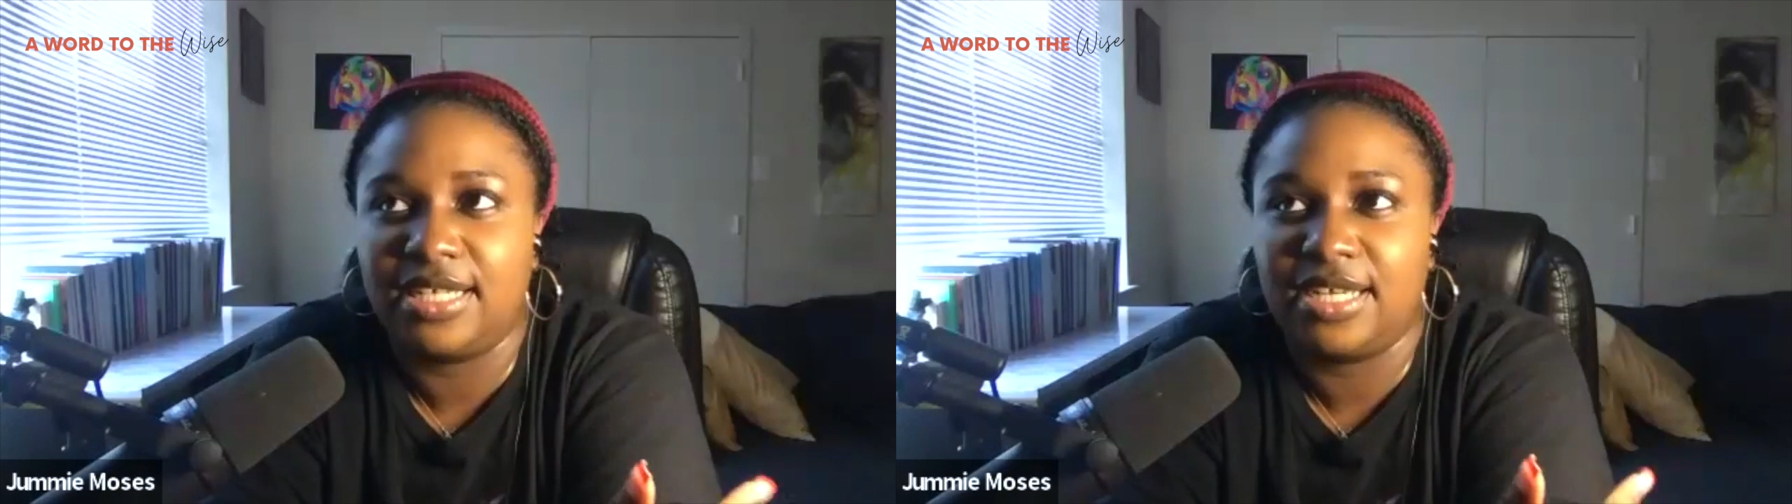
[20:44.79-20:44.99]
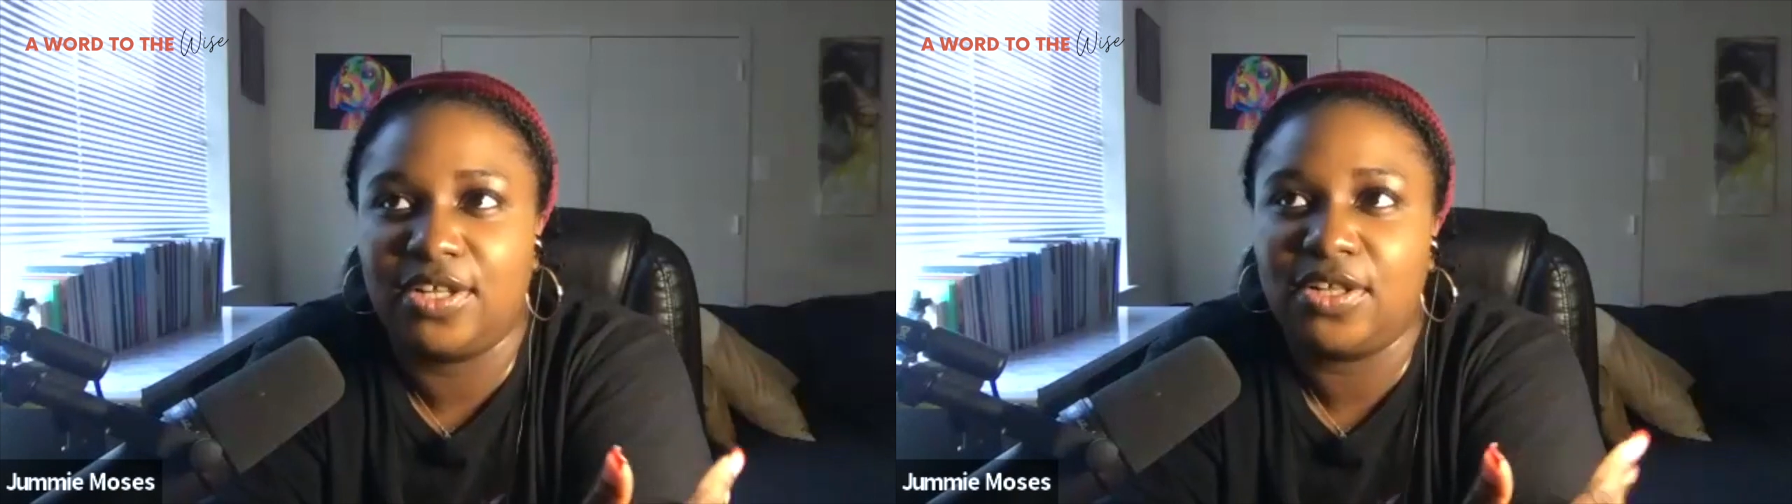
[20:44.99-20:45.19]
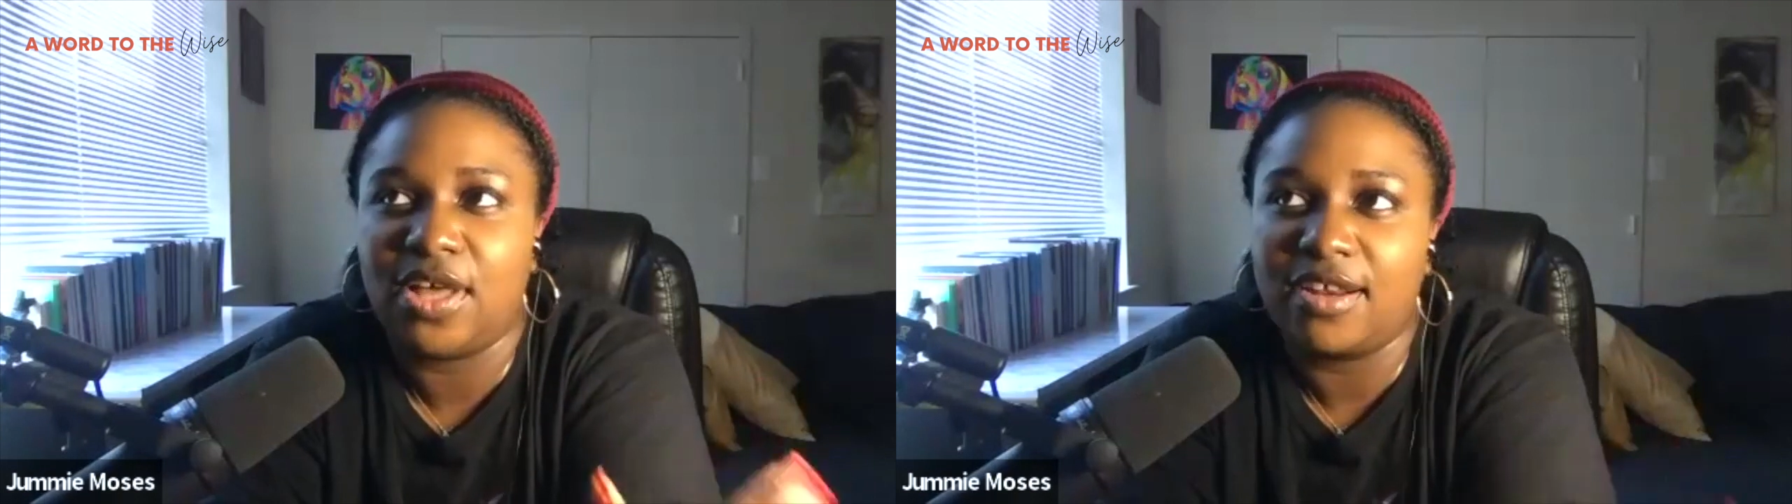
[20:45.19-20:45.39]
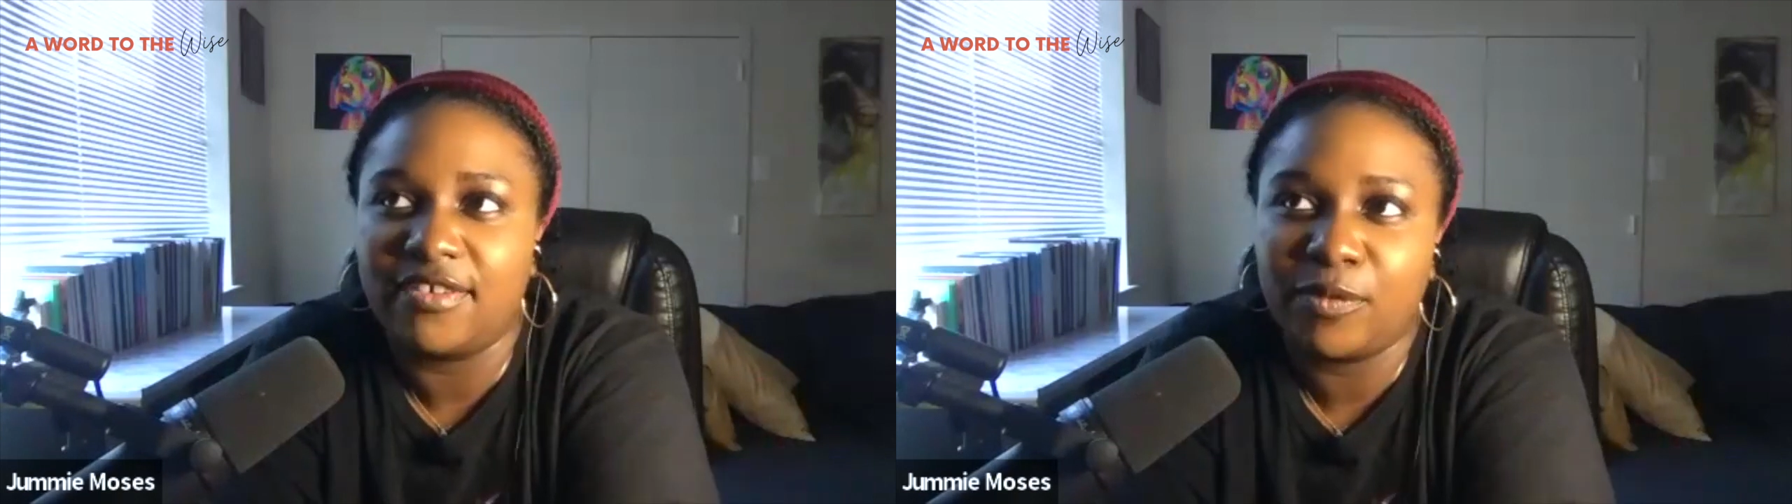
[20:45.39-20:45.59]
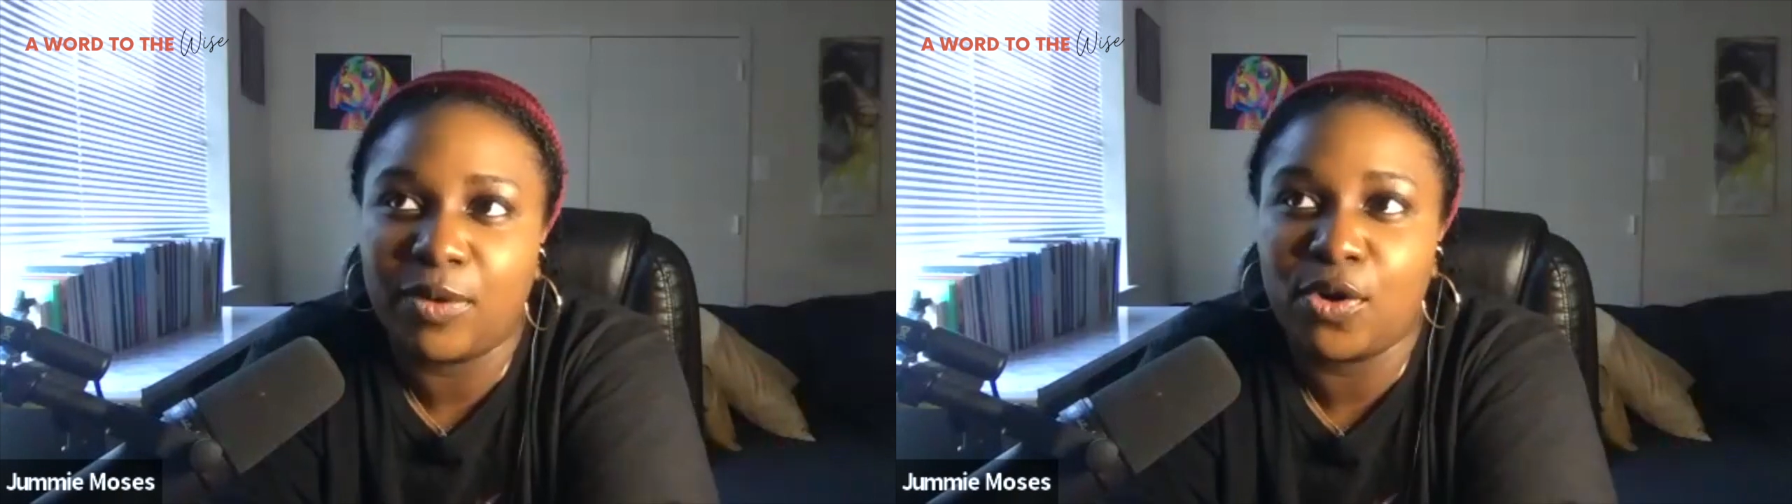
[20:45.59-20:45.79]
a lot
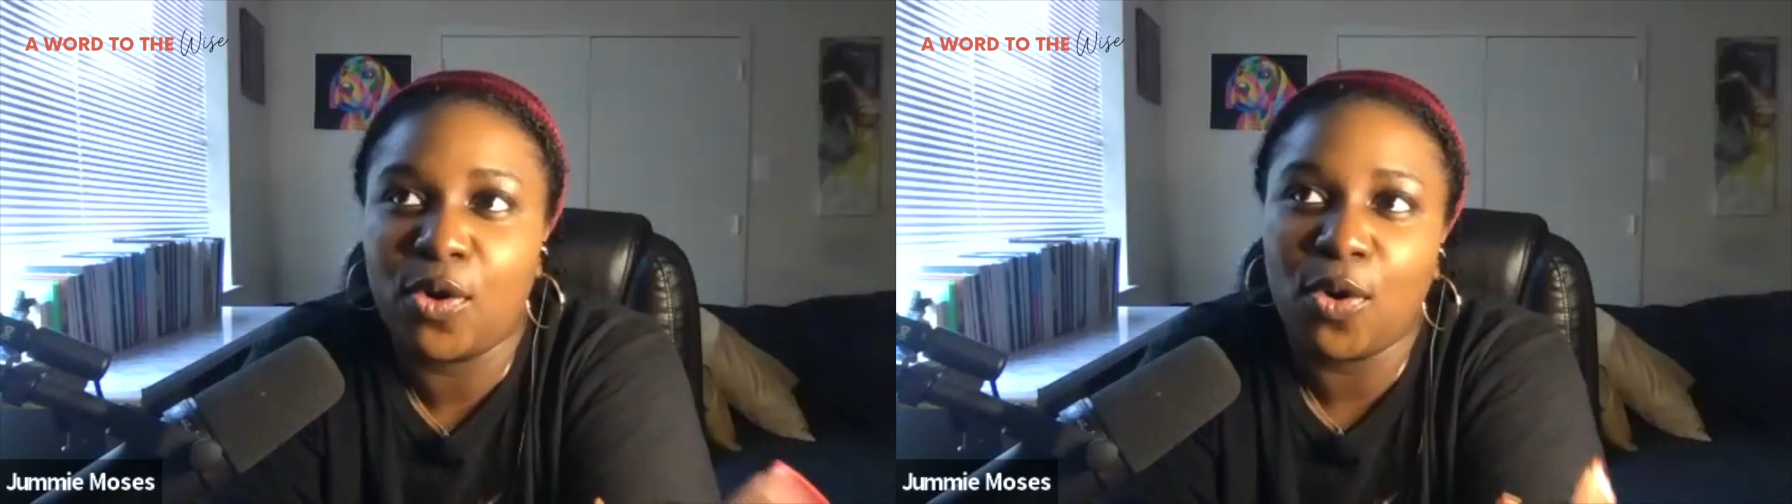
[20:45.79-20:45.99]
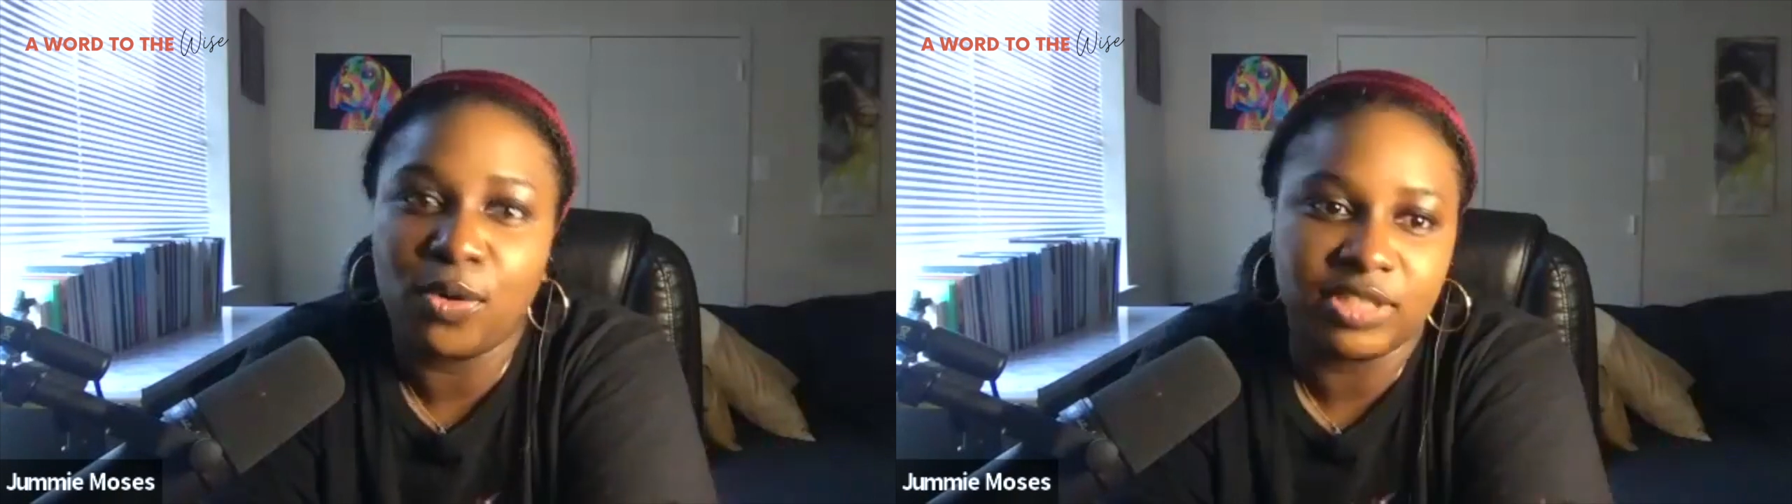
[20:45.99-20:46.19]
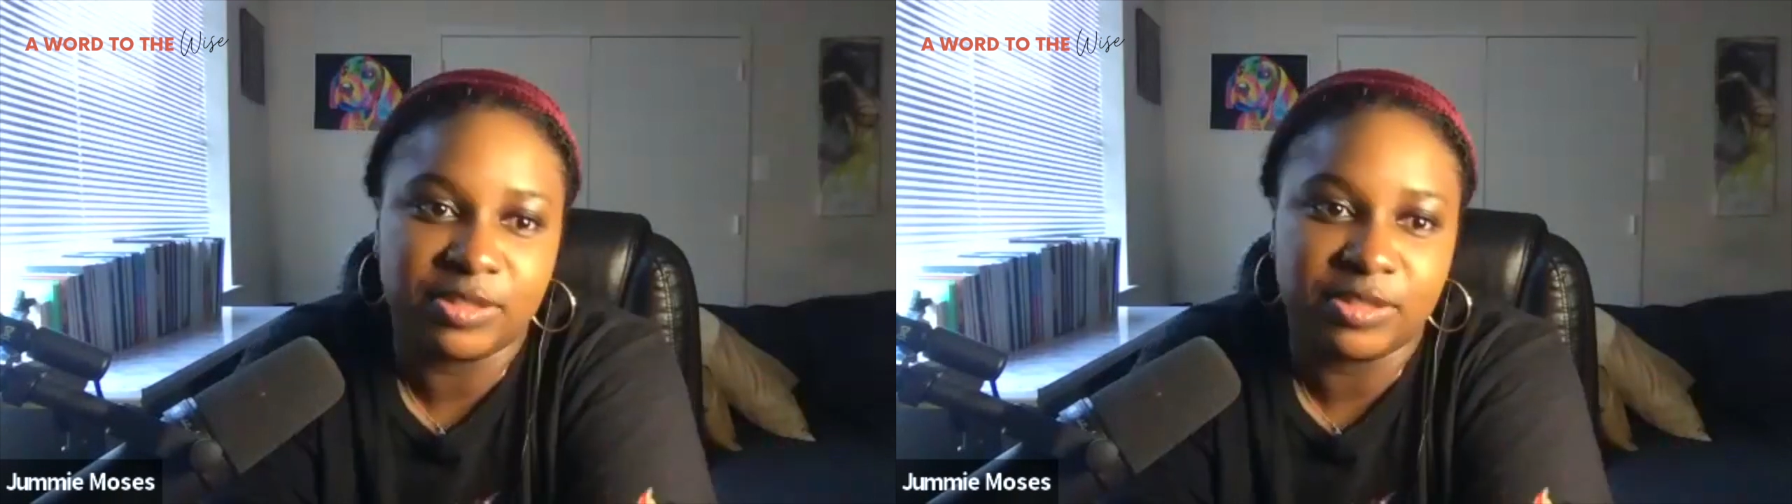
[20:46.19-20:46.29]
of what holds